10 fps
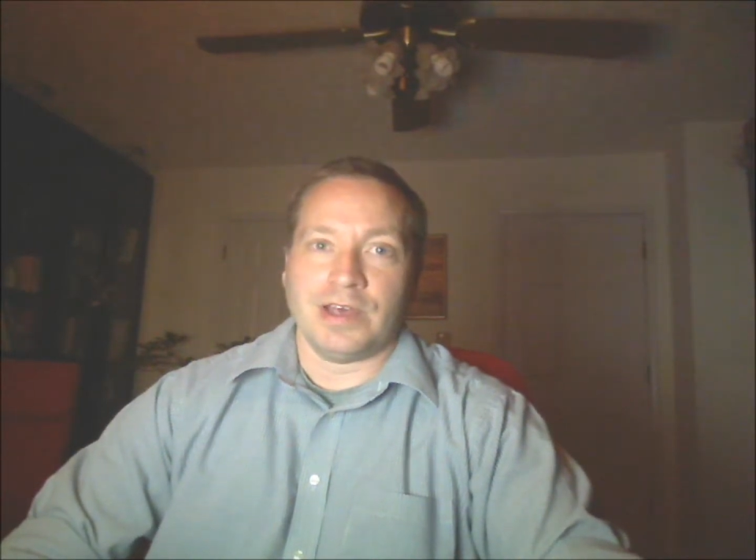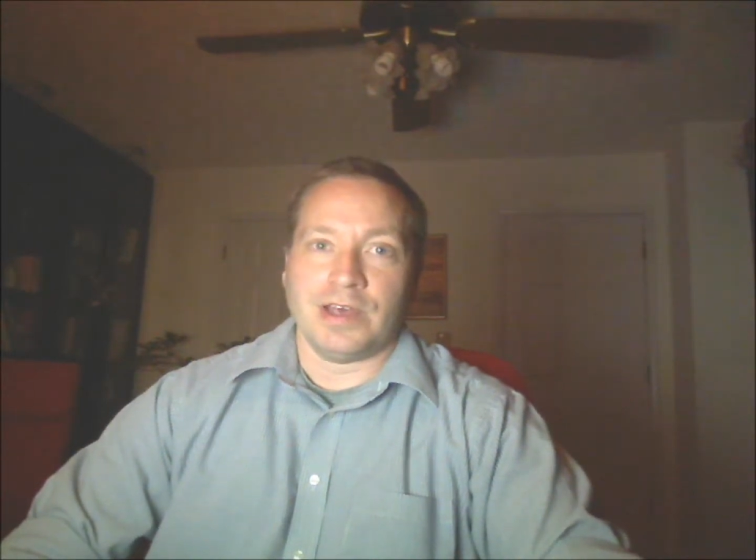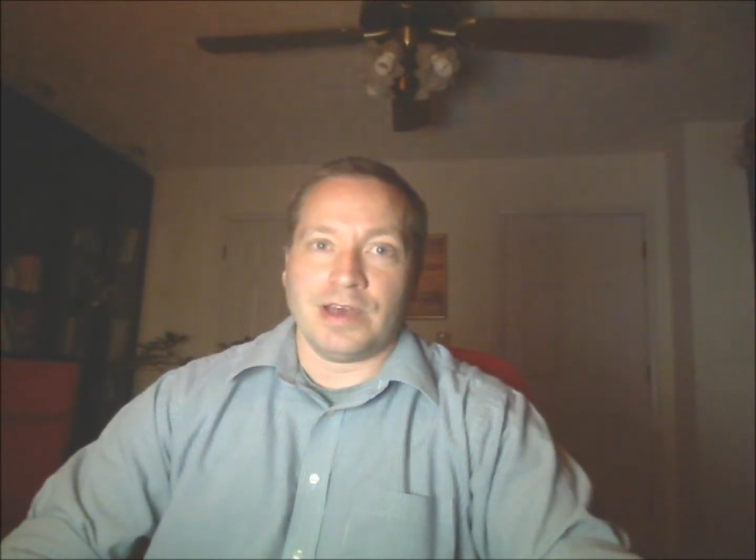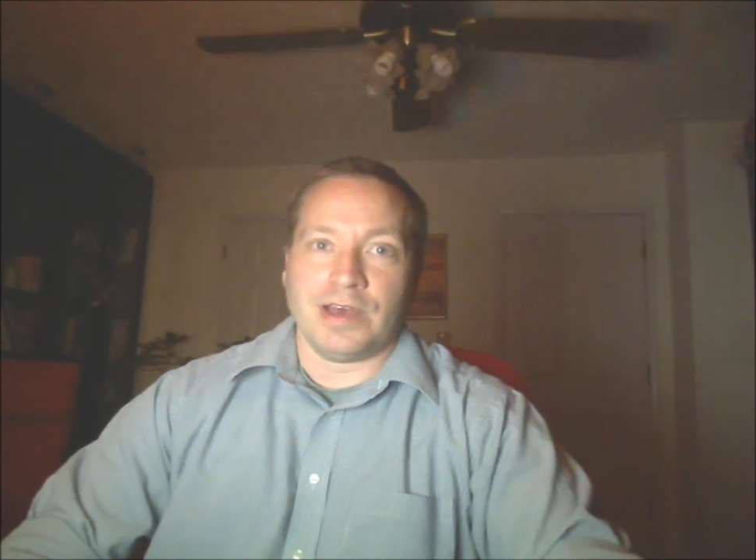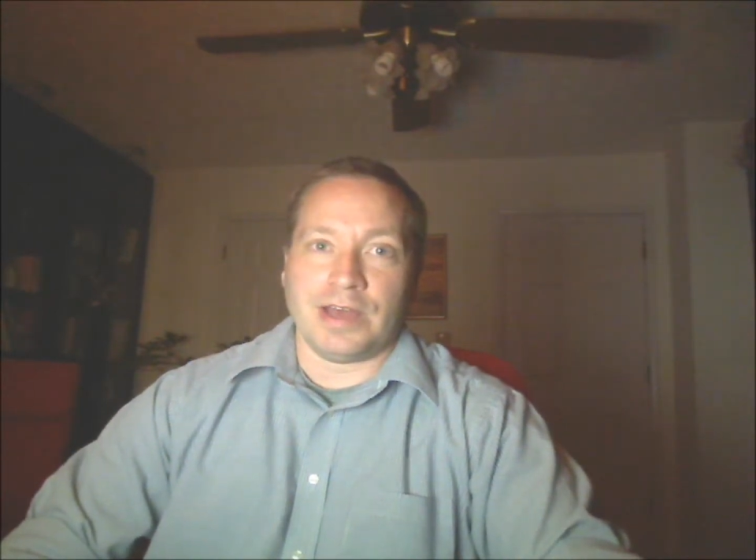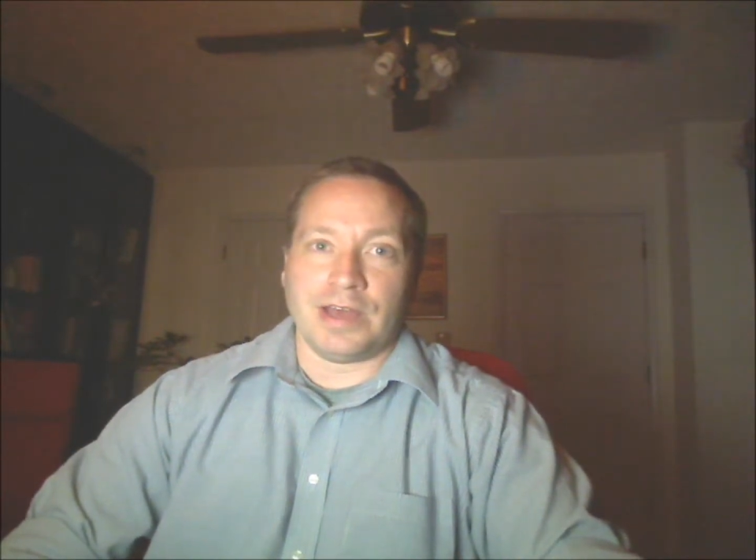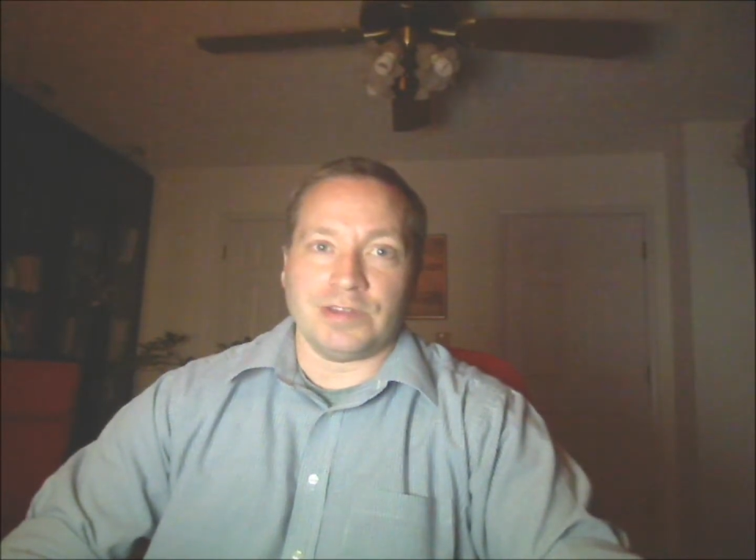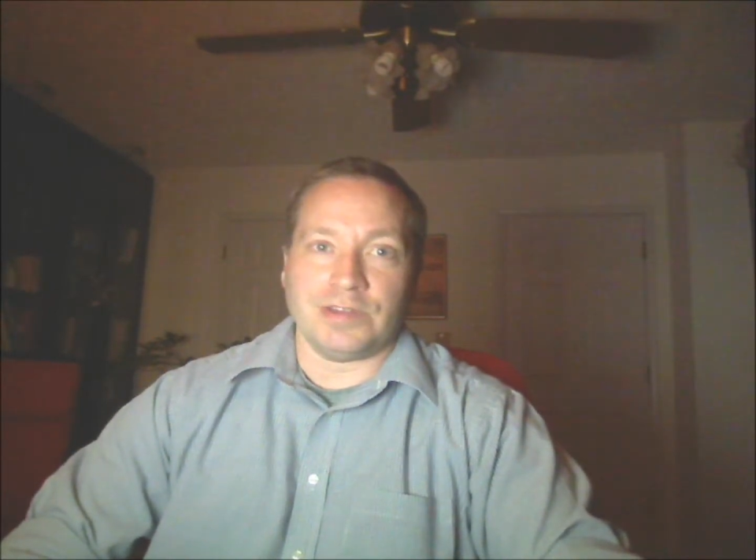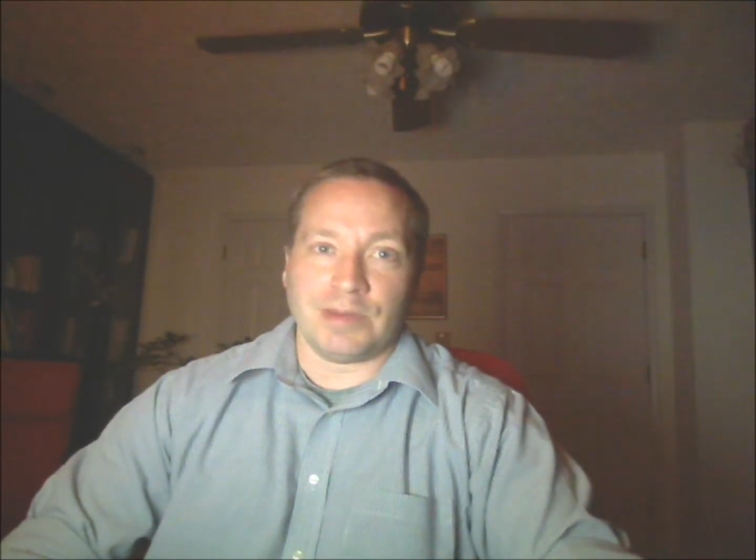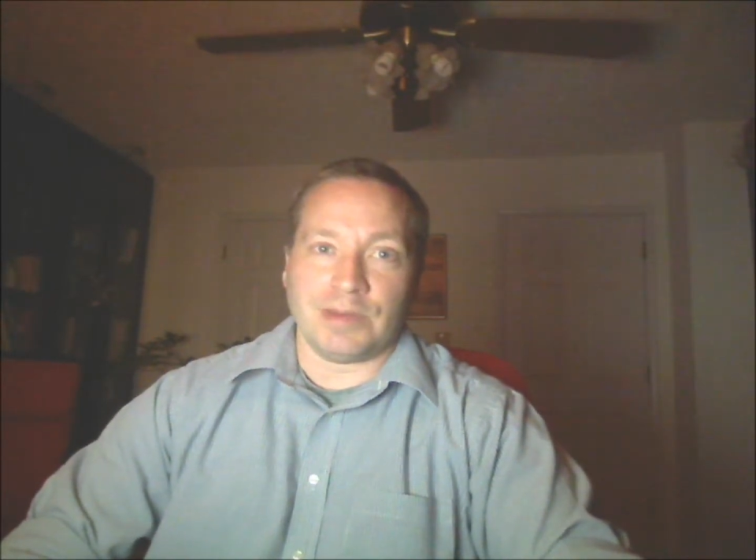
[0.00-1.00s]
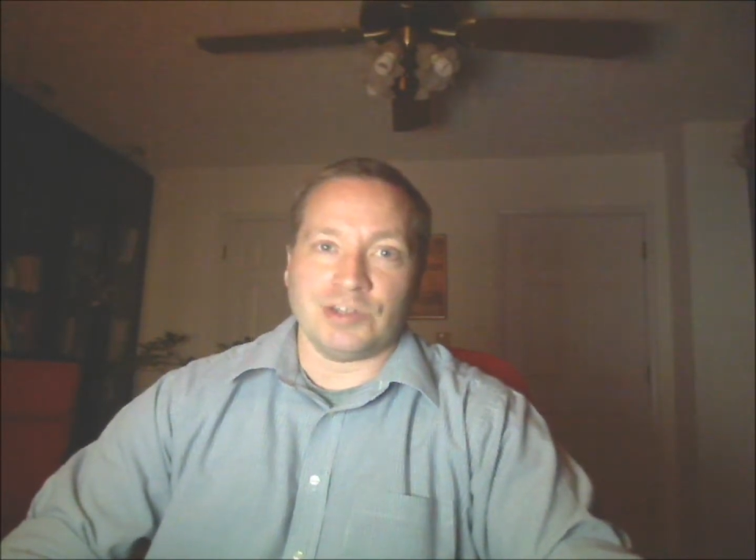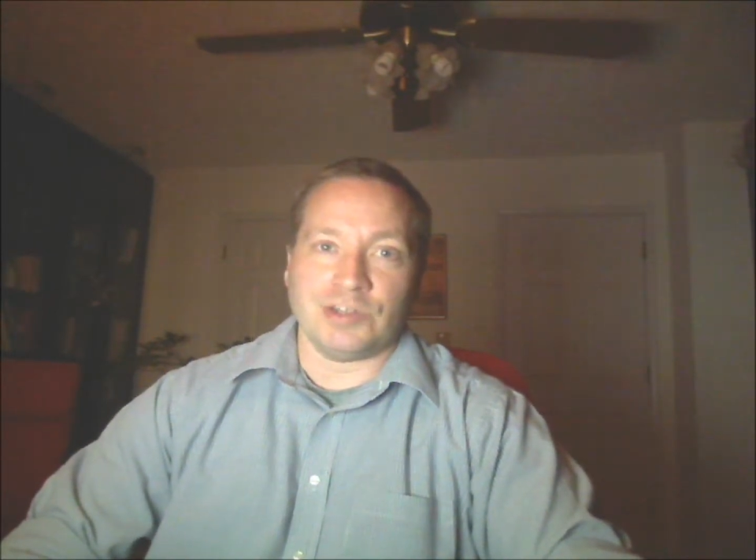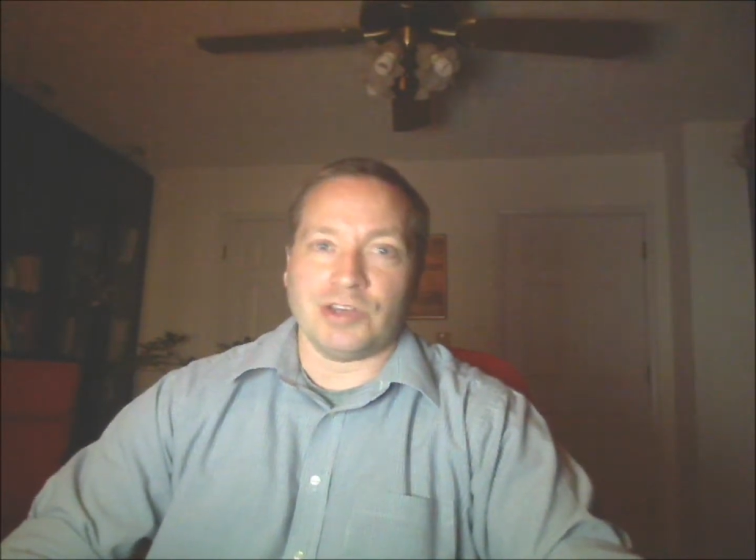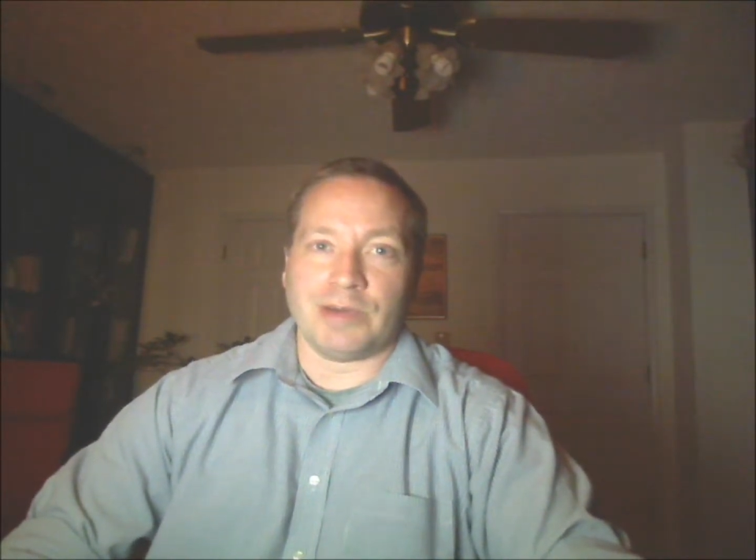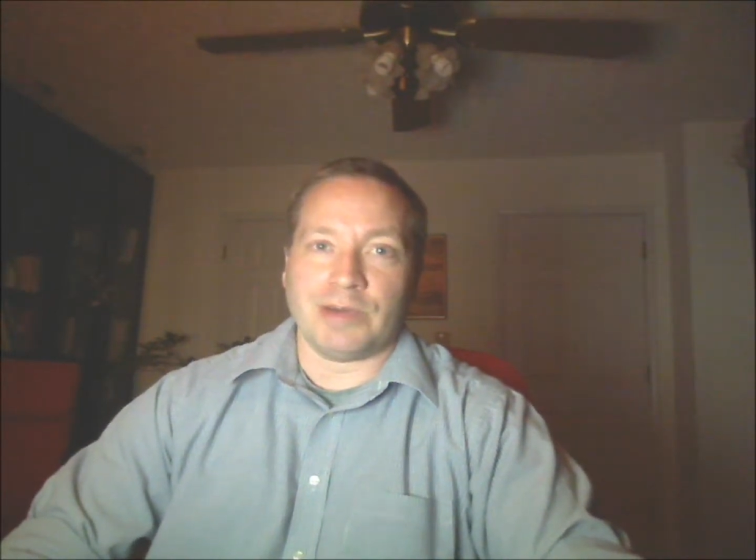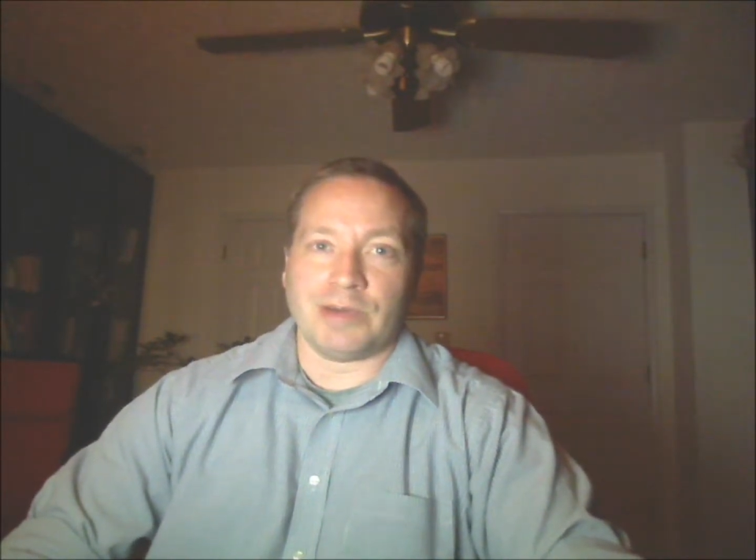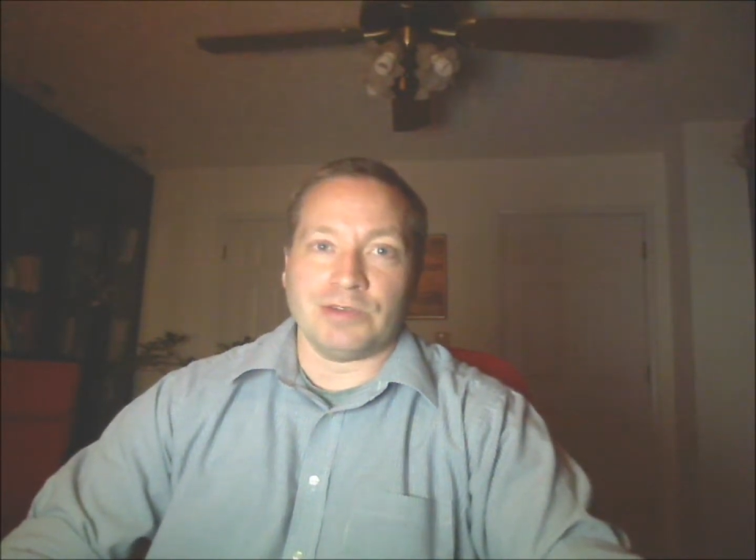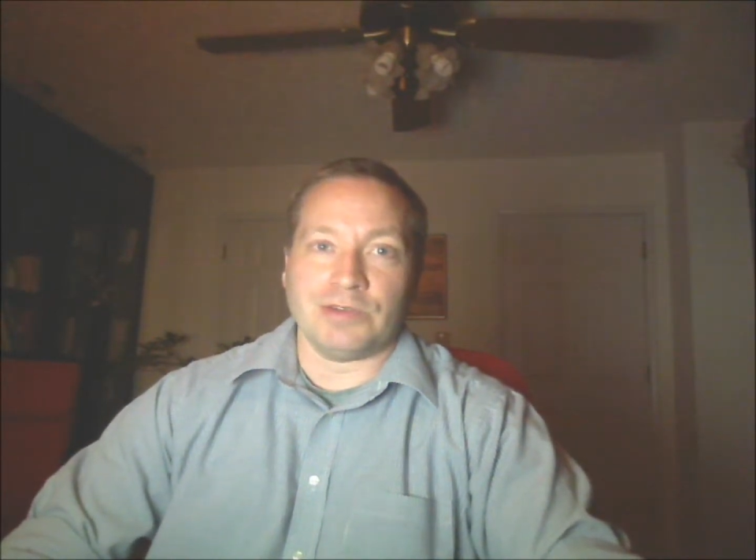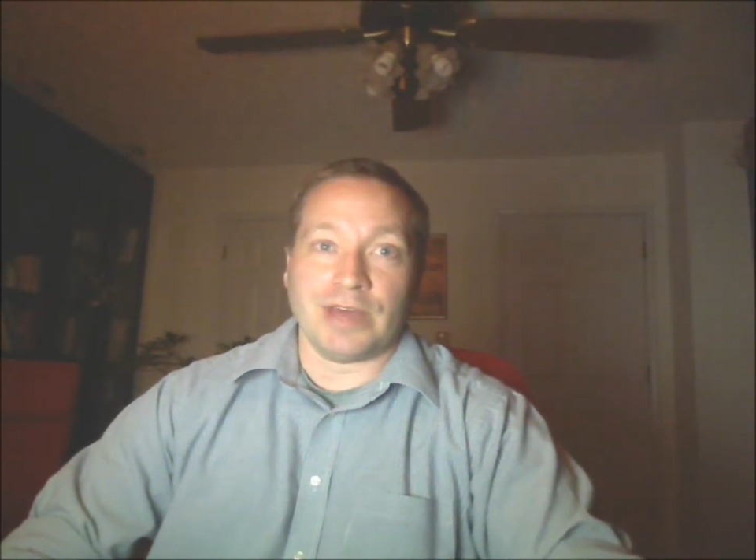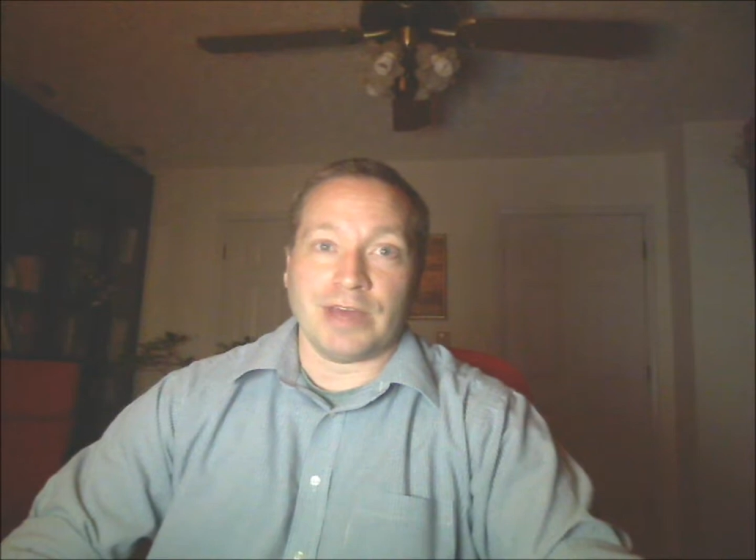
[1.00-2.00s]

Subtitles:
and today I'm going to show you how I do that,